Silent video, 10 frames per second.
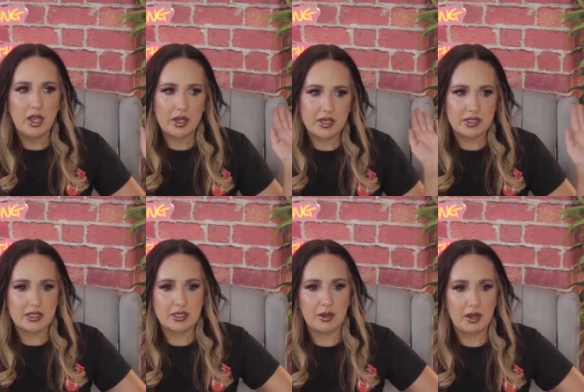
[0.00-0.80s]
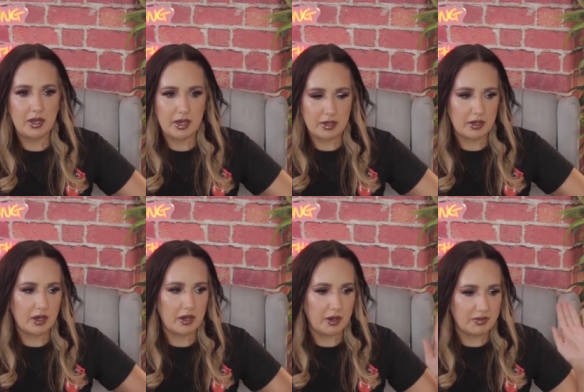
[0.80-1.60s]
because it's a, an
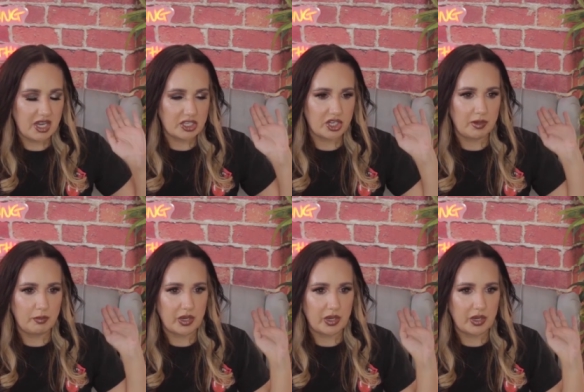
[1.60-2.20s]
abduction.